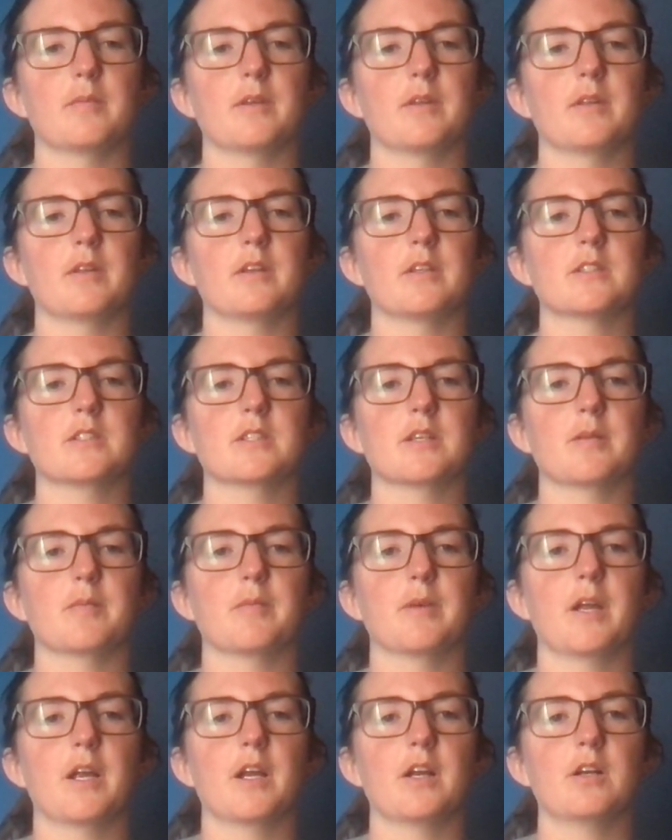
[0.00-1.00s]
It is
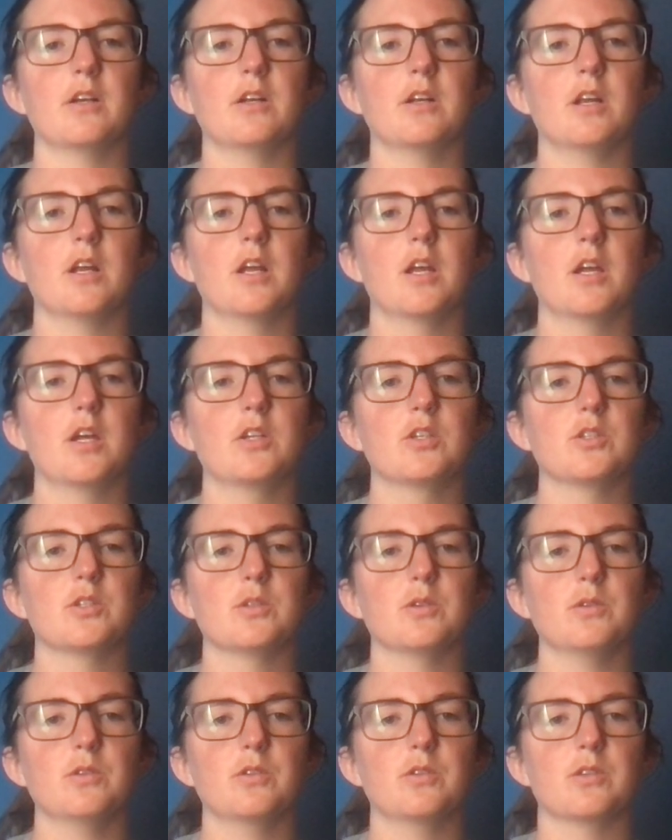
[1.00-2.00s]
compare
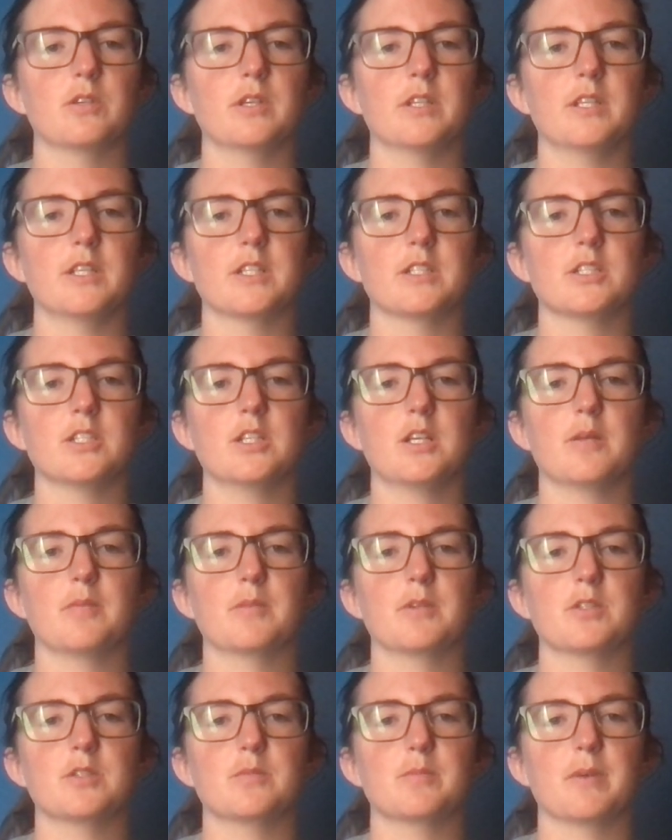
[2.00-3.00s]
two 3-digit
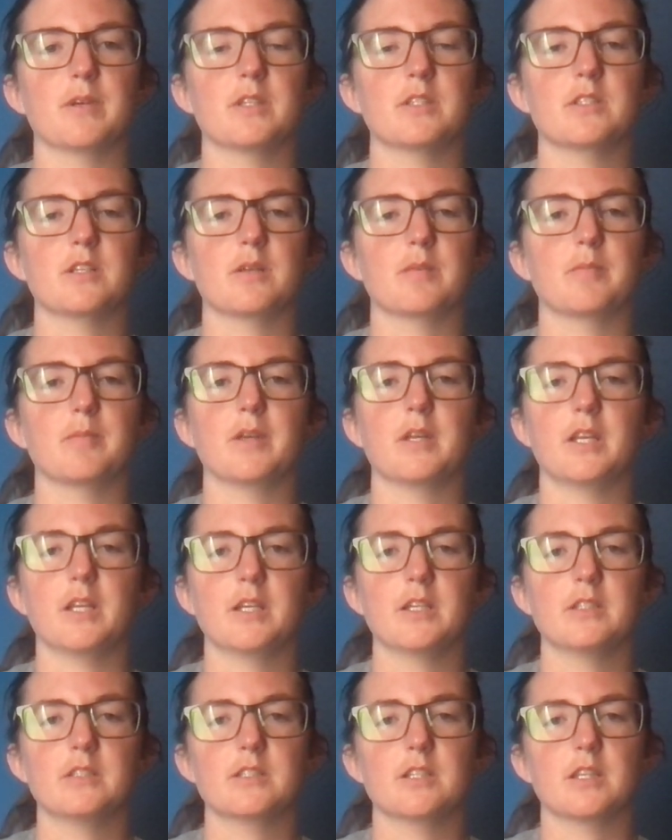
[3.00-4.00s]
numbers based on
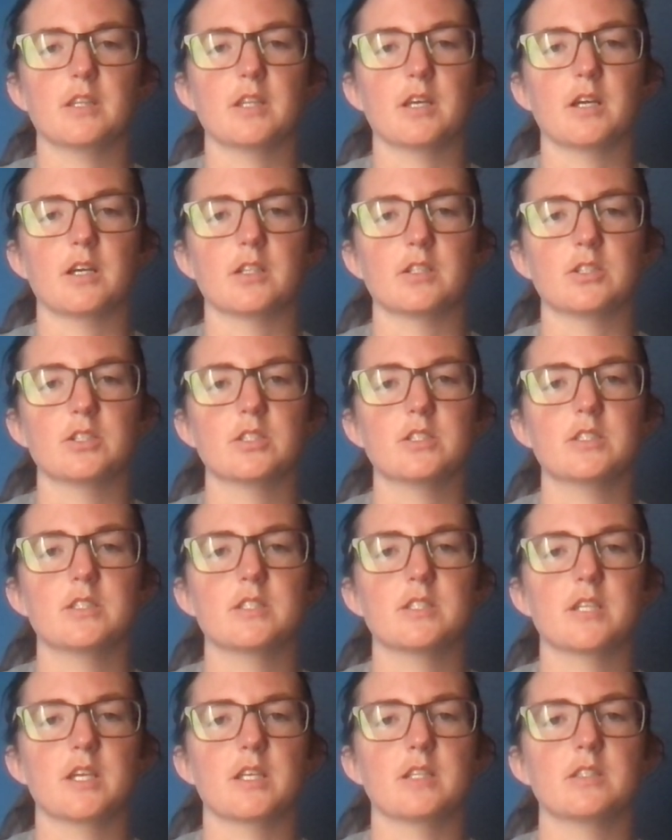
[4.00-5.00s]
meanings in the
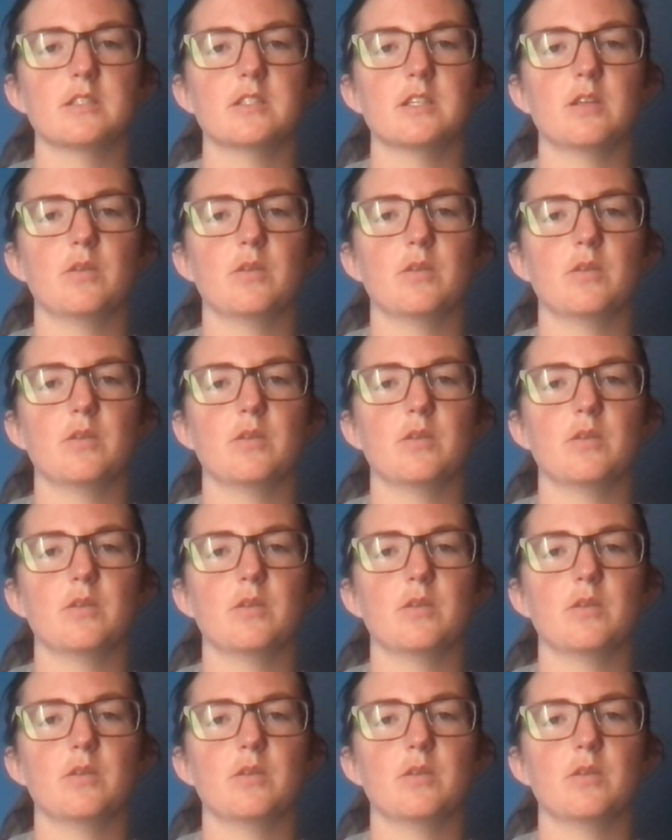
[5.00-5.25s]
hundreds, tens,